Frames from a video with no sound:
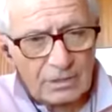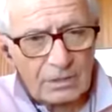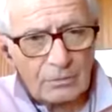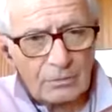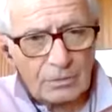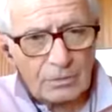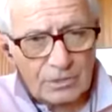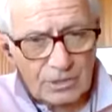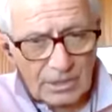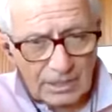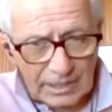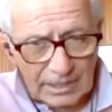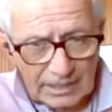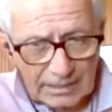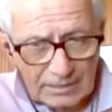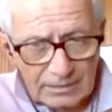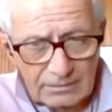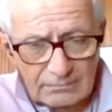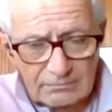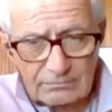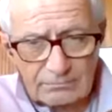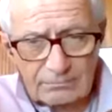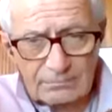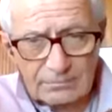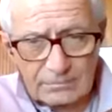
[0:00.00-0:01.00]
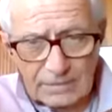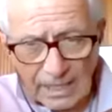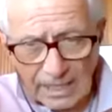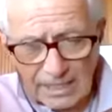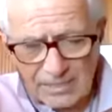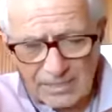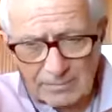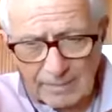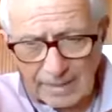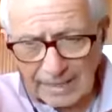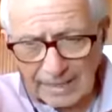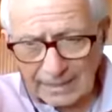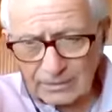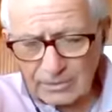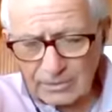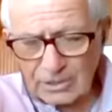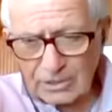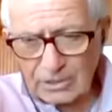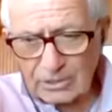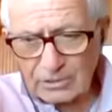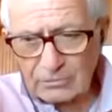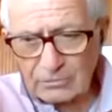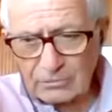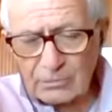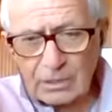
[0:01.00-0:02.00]
which again ties back to
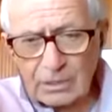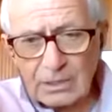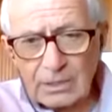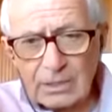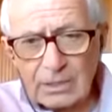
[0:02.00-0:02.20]
you,